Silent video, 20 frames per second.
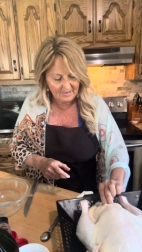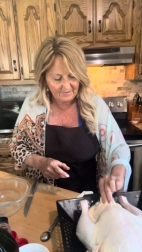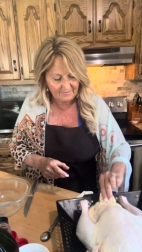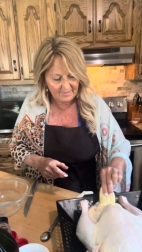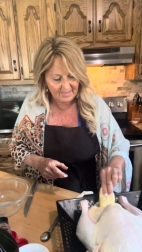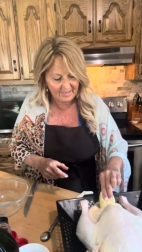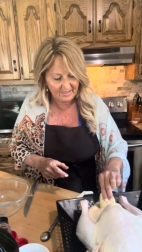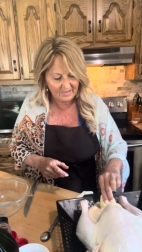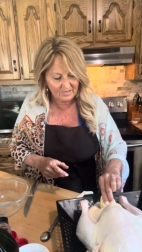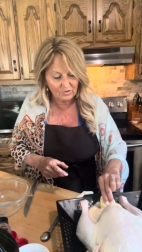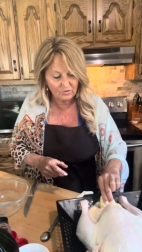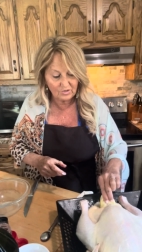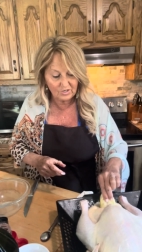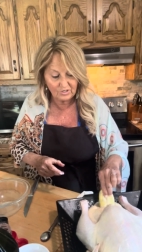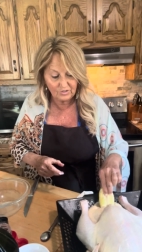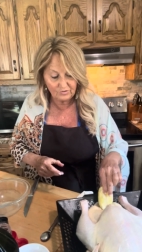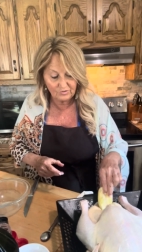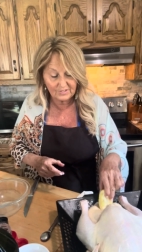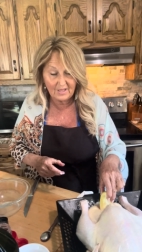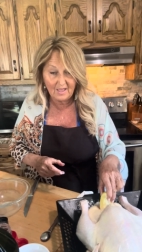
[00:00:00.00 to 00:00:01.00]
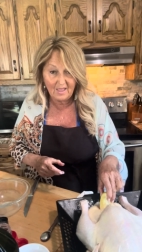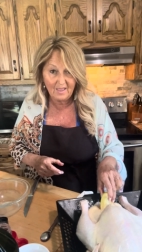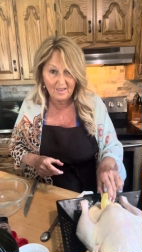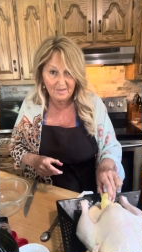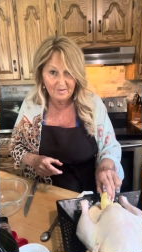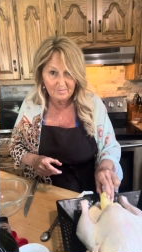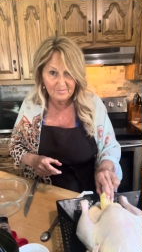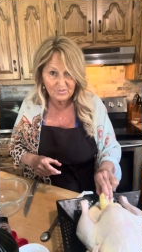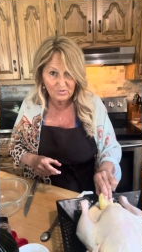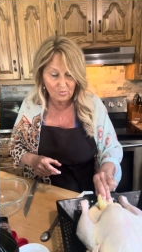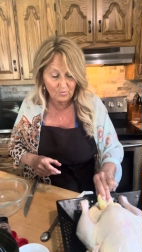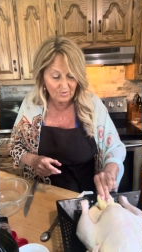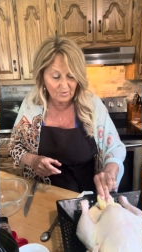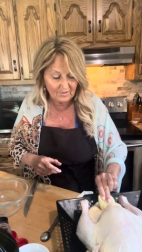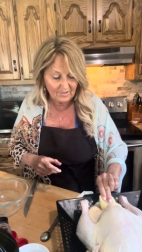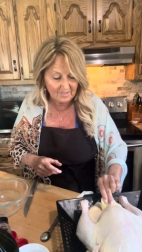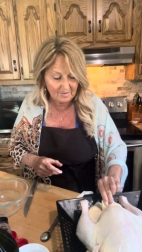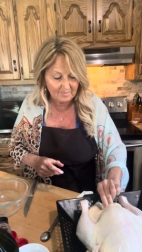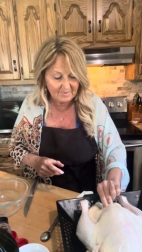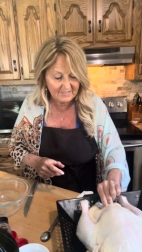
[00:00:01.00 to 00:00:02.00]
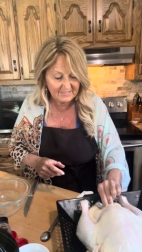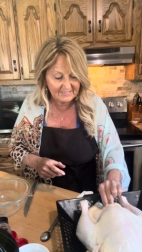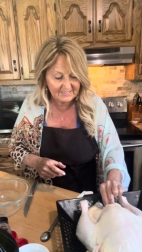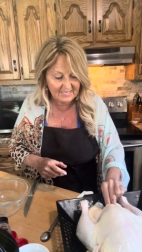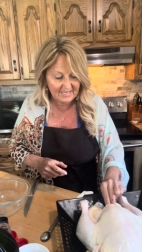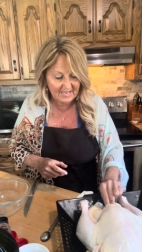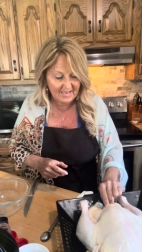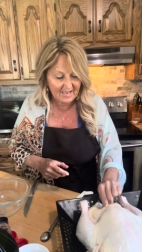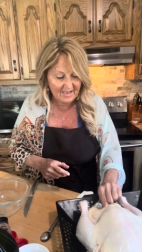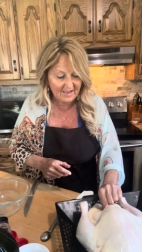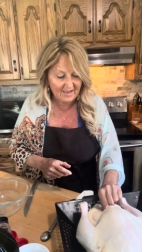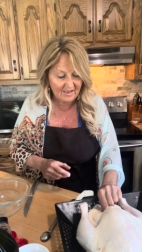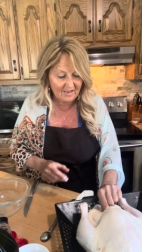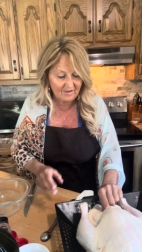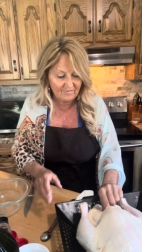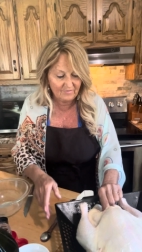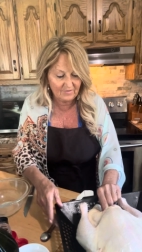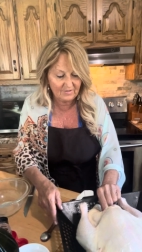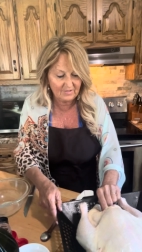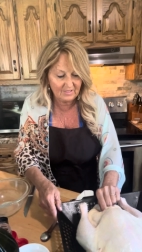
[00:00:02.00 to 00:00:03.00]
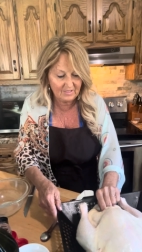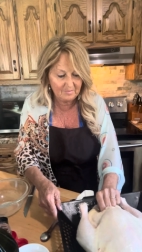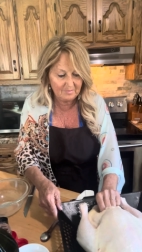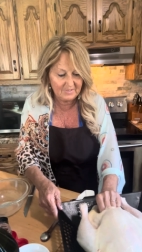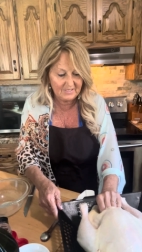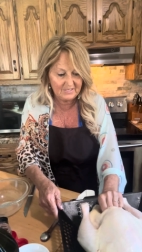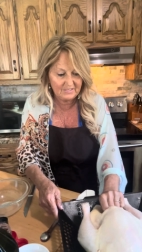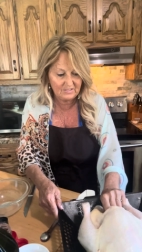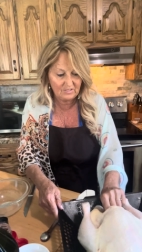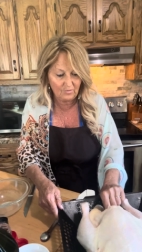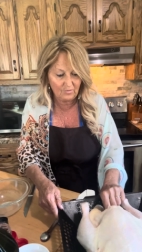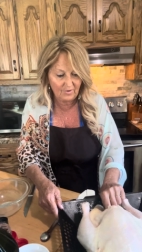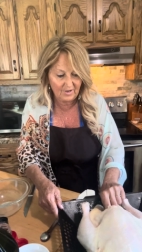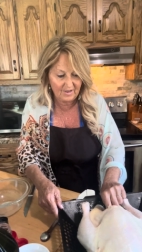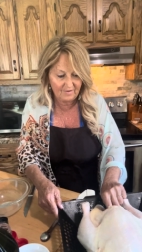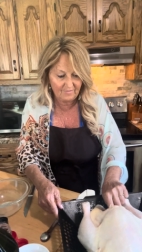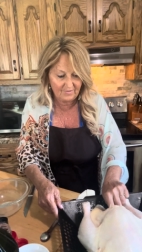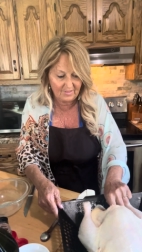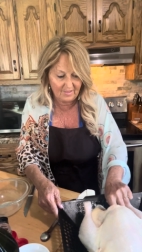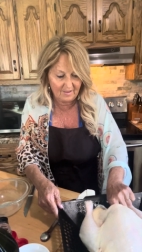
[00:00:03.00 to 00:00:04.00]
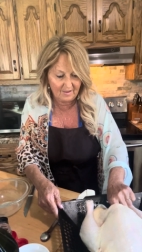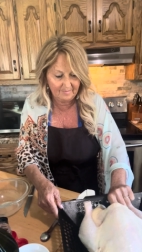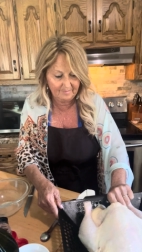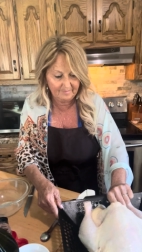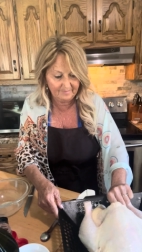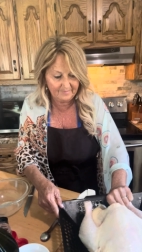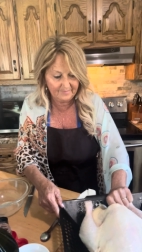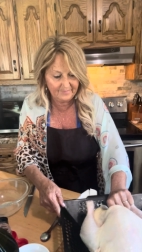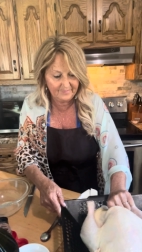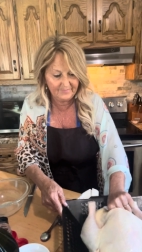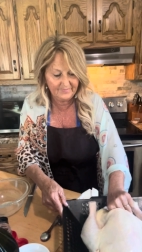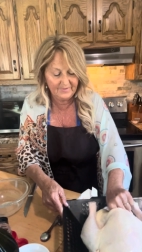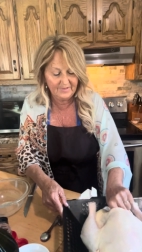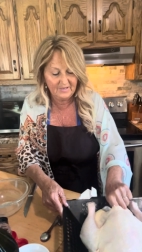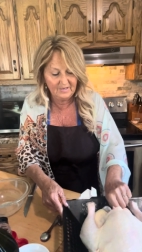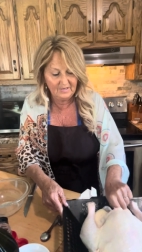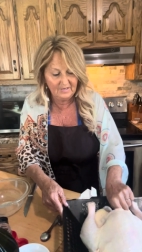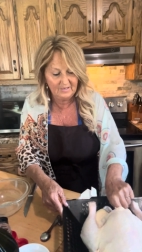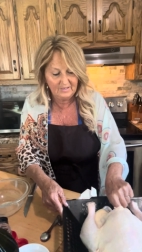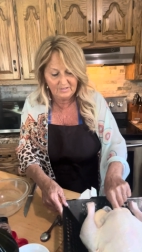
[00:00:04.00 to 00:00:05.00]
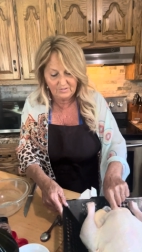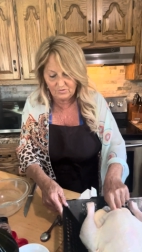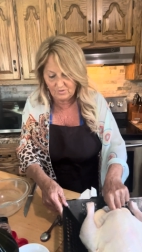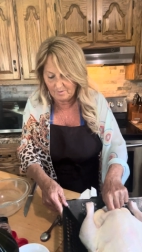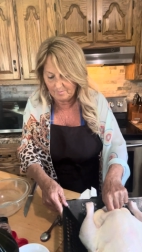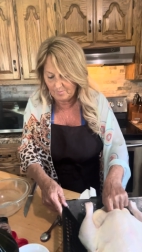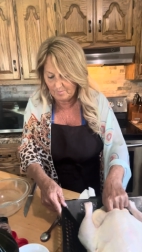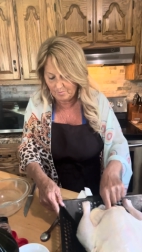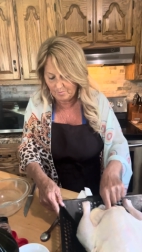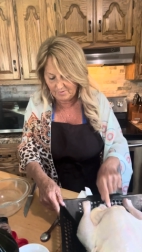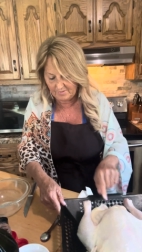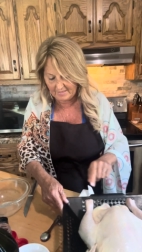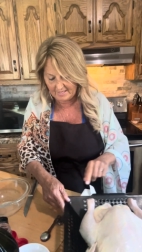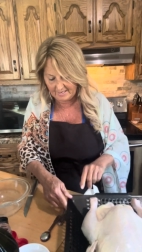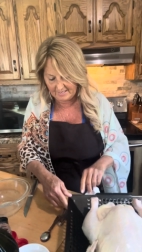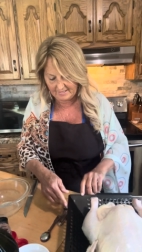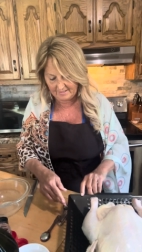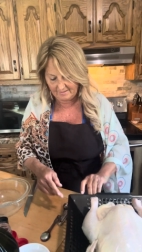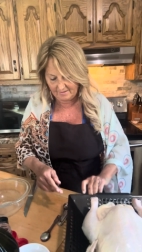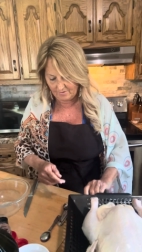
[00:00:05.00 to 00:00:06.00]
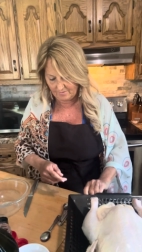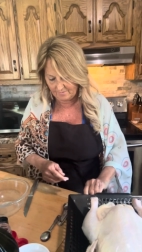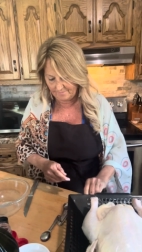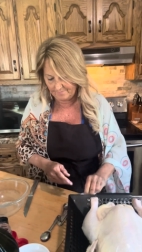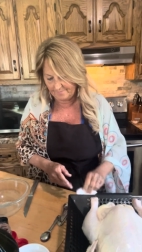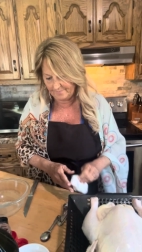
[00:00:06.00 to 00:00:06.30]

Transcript: That you can use limes or lemons. I have a lemon, don't have a lime. So I'm gonna put that in there.